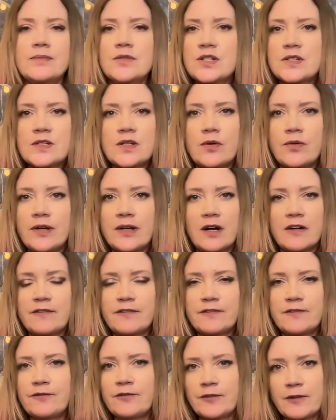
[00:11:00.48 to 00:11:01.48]
I'm just going
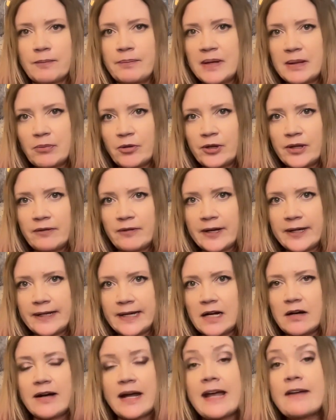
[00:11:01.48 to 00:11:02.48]
off from memory right
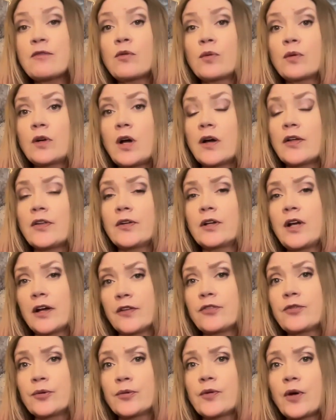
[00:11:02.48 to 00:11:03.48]
now. I haven't
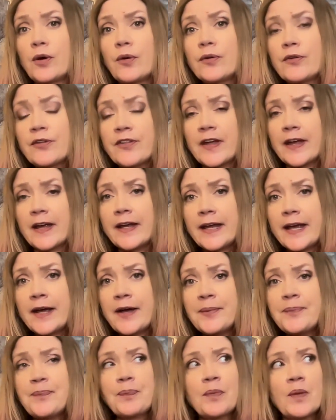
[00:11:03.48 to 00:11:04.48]
gotten through the whole thing
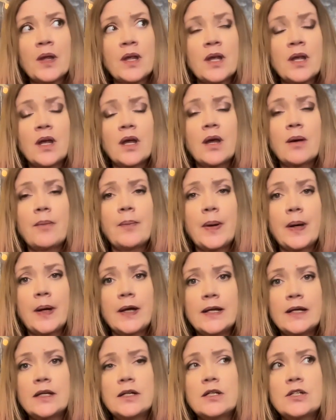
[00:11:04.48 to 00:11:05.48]
yet,
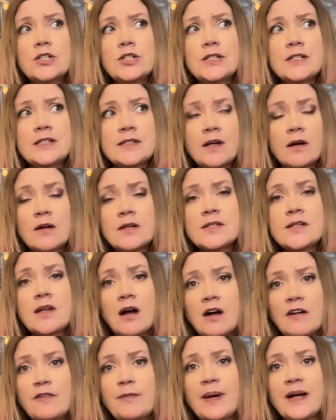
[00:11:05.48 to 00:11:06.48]
but she starts
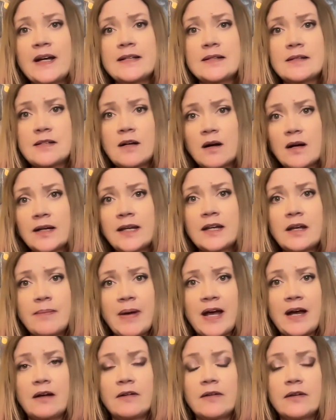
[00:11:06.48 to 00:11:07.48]
off by talking
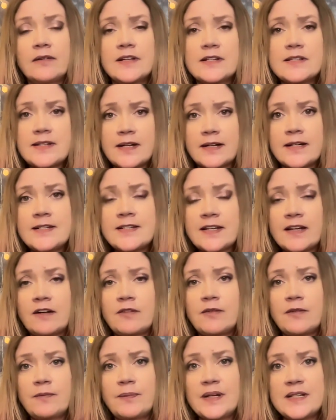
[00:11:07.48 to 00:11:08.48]
about the studies that
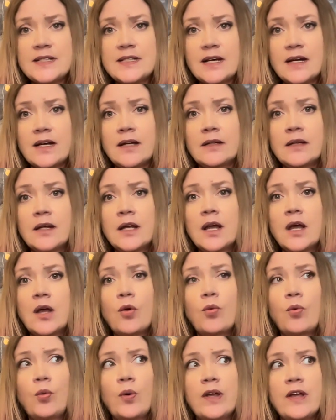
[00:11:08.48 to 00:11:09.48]
have been done
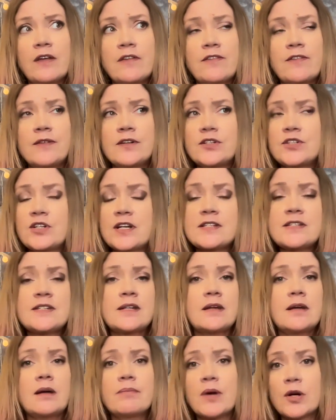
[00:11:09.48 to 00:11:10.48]
with
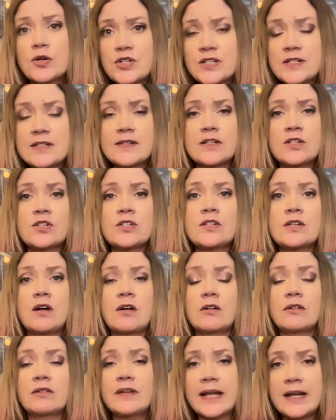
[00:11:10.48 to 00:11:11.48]
just emotions and just
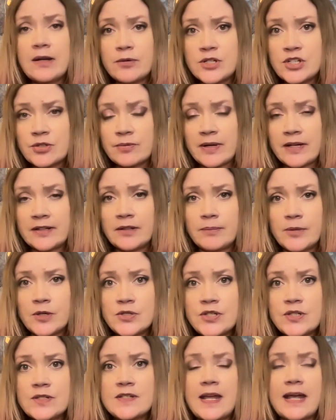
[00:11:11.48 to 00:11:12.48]
our language around
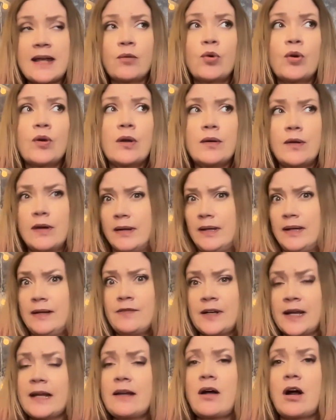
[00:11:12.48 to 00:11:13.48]
emotions and
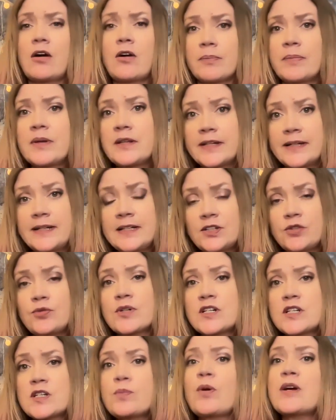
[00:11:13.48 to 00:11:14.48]
even our ability to
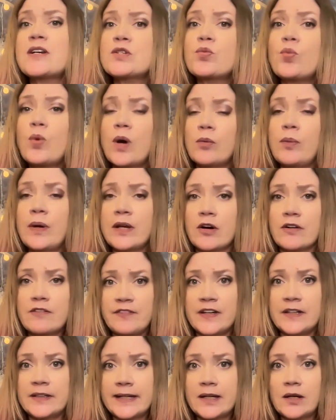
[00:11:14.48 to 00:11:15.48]
express what we are
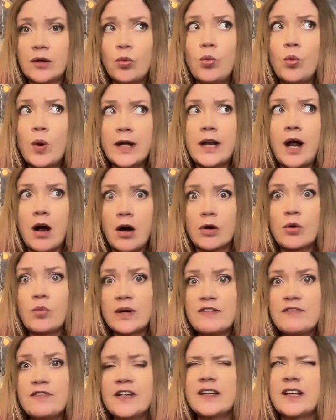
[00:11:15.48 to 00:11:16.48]
feeling. What are
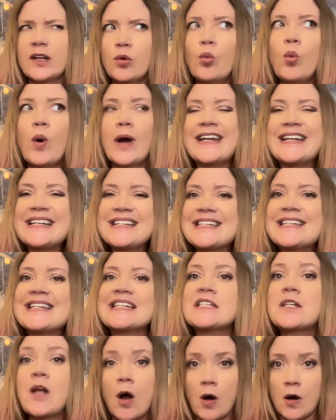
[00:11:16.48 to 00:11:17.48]
we feeling? What is
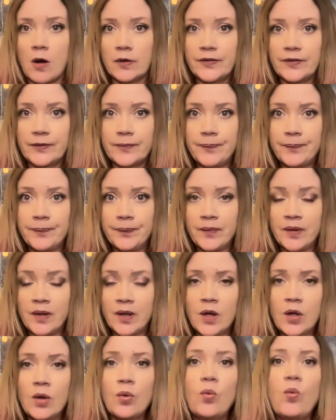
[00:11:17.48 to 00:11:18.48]
this called?
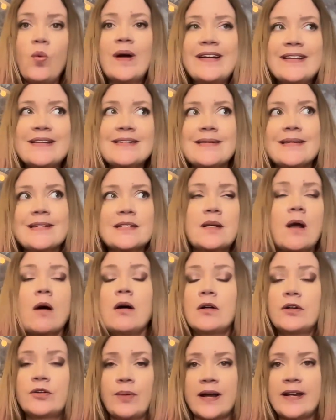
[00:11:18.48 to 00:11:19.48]
What is this
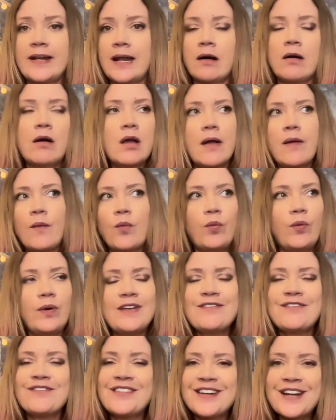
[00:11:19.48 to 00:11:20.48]
called right now?
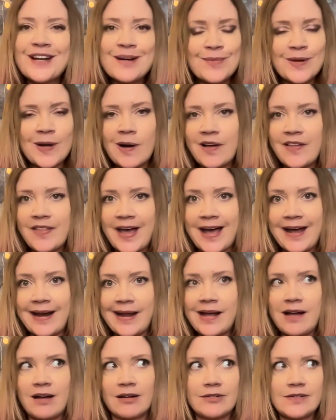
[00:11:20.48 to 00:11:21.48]
We've numbed all that
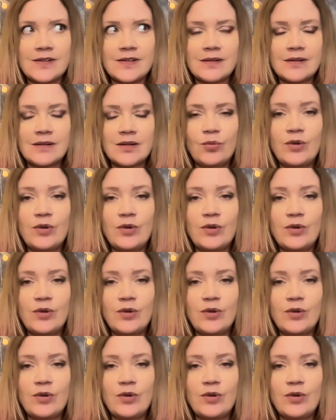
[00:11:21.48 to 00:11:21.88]
out.